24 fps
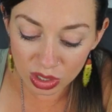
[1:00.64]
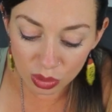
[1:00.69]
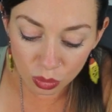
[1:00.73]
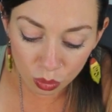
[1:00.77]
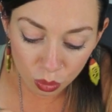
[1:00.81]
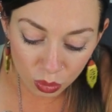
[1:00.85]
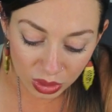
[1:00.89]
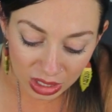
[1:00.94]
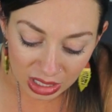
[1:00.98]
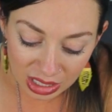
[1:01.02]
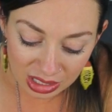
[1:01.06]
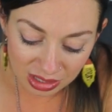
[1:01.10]

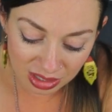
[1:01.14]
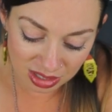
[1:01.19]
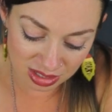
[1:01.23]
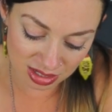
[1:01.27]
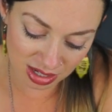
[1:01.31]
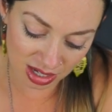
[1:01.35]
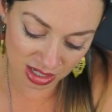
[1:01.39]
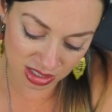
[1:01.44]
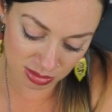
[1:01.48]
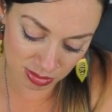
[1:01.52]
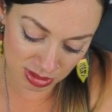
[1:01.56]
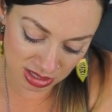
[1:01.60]
can read the
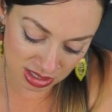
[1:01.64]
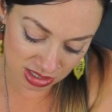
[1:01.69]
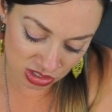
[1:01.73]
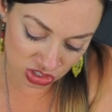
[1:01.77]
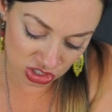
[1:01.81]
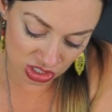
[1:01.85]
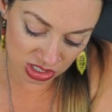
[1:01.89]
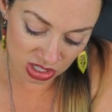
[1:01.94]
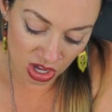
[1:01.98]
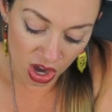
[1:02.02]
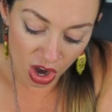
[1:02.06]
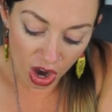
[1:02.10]
text
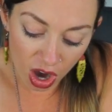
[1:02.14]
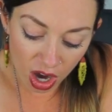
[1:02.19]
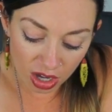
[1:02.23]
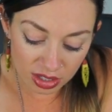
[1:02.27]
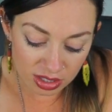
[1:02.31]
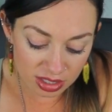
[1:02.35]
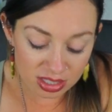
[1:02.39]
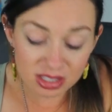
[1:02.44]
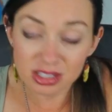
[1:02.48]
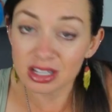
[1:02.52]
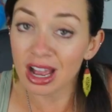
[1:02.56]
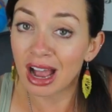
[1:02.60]
messages on
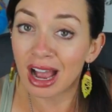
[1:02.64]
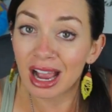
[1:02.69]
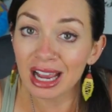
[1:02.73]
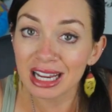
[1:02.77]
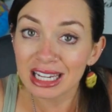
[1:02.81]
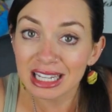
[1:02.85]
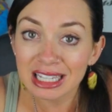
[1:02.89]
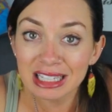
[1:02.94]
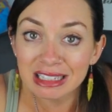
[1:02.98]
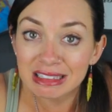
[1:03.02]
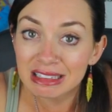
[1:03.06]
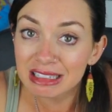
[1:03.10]
this
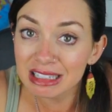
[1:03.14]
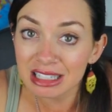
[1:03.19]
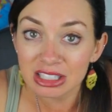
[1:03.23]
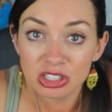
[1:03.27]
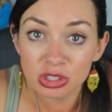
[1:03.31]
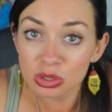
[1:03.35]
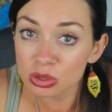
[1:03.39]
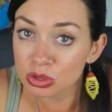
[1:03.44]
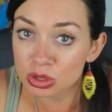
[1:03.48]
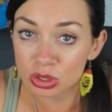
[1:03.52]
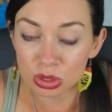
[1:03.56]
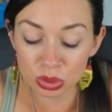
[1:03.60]
tiny
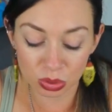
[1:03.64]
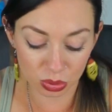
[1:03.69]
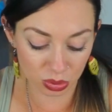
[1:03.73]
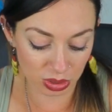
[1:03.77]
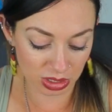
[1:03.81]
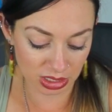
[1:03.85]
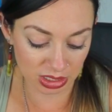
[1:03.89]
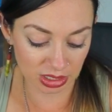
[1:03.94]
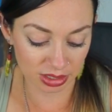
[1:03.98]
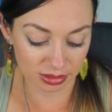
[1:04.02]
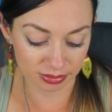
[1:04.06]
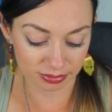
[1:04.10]
little
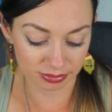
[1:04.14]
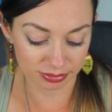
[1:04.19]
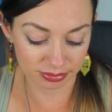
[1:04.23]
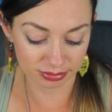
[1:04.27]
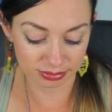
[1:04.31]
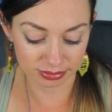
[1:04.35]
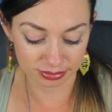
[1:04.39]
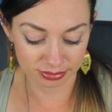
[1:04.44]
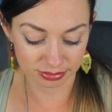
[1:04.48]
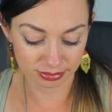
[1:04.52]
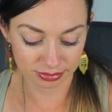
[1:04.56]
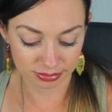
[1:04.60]
screen.
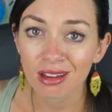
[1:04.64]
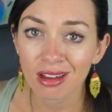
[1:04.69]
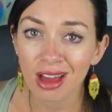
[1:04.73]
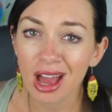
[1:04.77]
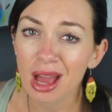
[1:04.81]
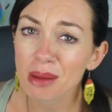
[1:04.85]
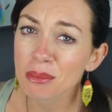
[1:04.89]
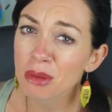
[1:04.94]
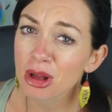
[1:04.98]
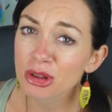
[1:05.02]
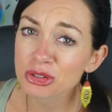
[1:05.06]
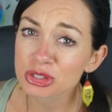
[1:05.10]

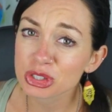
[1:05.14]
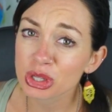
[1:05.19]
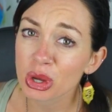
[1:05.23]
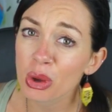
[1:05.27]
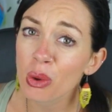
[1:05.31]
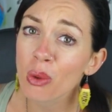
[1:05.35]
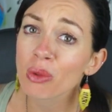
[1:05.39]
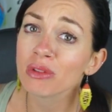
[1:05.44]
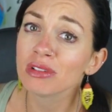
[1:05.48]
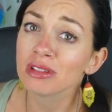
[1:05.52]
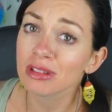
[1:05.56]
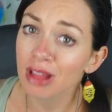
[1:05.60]
I'm
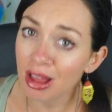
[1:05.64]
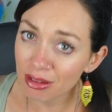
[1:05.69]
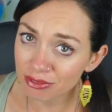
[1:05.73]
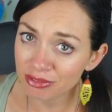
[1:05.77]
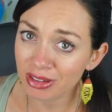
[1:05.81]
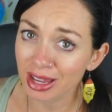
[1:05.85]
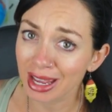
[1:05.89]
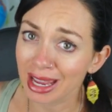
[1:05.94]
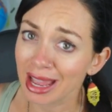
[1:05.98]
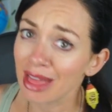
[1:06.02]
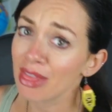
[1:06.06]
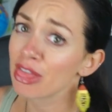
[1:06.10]
also
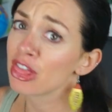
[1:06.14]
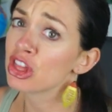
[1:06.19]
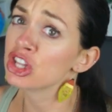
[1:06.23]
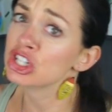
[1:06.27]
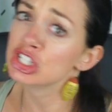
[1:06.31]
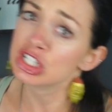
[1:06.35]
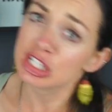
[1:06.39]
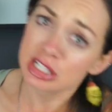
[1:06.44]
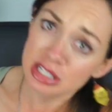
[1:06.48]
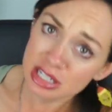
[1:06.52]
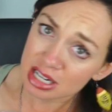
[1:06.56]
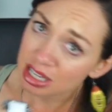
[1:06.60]
loving the
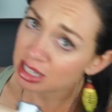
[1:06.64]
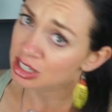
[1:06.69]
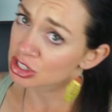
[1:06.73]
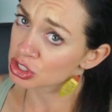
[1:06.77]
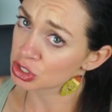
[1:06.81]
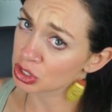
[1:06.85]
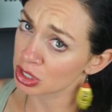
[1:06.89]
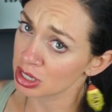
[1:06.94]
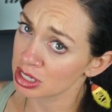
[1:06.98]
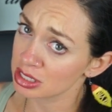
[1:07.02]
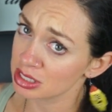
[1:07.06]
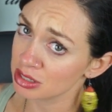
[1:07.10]
Dick
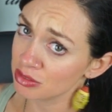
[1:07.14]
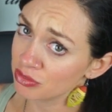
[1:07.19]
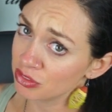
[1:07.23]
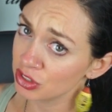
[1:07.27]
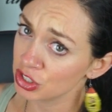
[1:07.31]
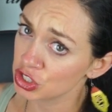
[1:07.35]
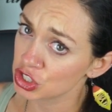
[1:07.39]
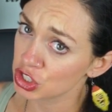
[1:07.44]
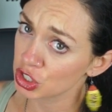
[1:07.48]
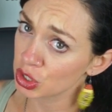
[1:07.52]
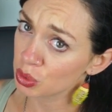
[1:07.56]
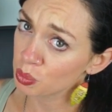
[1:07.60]
Tracy
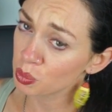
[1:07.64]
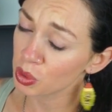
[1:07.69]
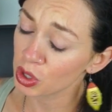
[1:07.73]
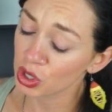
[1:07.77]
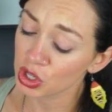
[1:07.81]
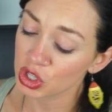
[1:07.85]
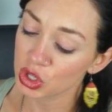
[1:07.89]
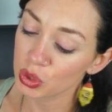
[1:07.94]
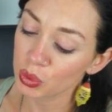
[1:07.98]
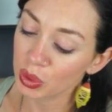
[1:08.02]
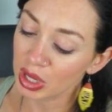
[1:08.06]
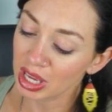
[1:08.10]
feature where
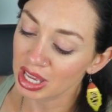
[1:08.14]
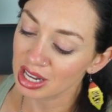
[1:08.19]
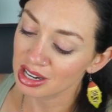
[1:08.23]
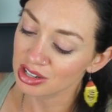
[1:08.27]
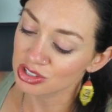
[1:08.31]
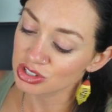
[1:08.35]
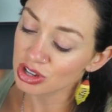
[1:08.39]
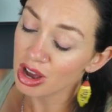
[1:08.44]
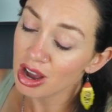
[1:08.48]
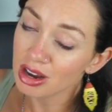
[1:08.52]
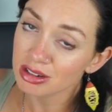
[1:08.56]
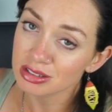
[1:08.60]
you can
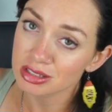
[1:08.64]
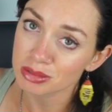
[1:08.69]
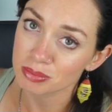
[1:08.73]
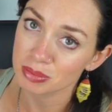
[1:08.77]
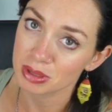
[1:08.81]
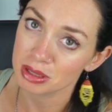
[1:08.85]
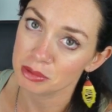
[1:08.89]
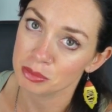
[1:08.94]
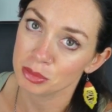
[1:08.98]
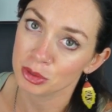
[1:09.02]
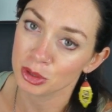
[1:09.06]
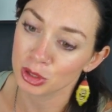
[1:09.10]
talk to
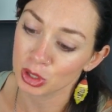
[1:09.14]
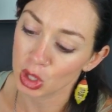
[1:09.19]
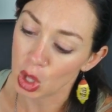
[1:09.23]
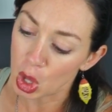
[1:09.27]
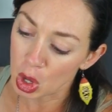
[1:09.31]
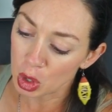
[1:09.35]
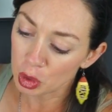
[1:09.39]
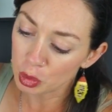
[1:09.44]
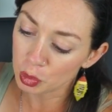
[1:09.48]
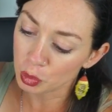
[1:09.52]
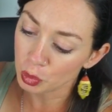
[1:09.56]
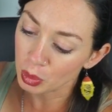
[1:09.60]
people
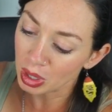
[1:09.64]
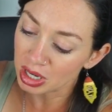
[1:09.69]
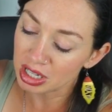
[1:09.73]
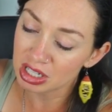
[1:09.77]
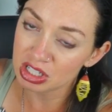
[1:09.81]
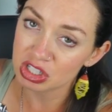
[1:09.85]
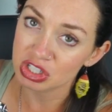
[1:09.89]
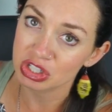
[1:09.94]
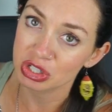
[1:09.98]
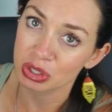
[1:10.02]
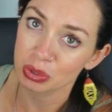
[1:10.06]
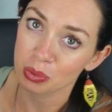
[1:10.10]

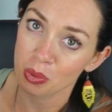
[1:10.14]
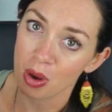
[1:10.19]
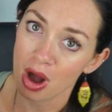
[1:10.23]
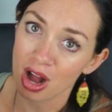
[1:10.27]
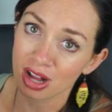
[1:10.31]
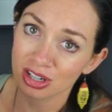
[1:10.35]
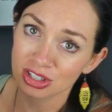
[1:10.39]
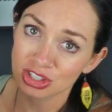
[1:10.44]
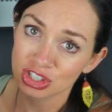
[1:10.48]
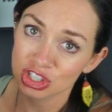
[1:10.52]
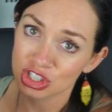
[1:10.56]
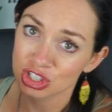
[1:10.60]
right into your
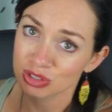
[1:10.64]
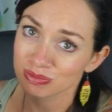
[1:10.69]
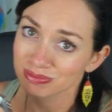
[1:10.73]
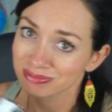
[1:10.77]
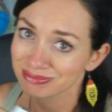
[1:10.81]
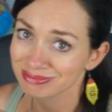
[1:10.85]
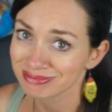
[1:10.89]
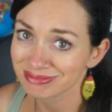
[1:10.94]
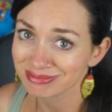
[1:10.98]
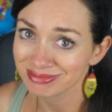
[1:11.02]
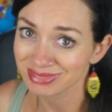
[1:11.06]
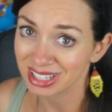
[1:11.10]
watch.
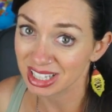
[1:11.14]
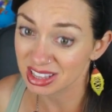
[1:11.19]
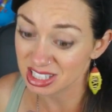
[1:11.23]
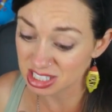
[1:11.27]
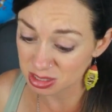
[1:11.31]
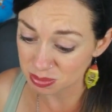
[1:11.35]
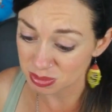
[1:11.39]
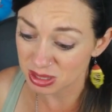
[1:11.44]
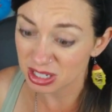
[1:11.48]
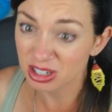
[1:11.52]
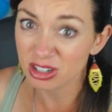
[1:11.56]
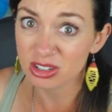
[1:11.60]
And the
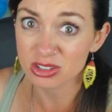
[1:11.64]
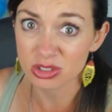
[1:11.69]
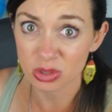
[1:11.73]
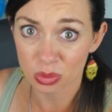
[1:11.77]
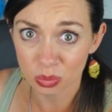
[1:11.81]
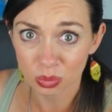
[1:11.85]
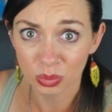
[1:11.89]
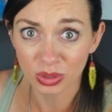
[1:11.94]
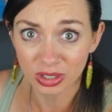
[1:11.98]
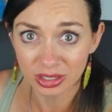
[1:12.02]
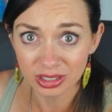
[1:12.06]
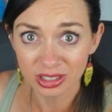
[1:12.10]
speakers
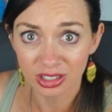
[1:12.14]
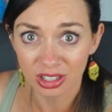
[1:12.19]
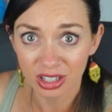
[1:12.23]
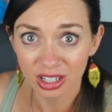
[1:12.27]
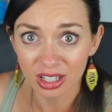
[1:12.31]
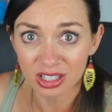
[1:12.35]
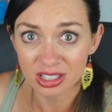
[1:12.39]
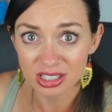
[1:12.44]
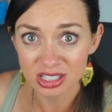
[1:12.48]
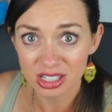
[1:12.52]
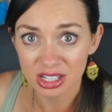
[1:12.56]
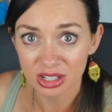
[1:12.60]
are really
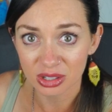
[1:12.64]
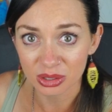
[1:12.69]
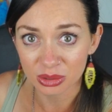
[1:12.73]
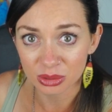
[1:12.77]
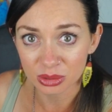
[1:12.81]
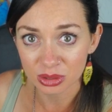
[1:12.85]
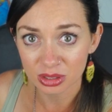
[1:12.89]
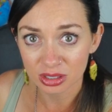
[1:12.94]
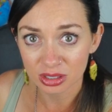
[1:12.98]
good too.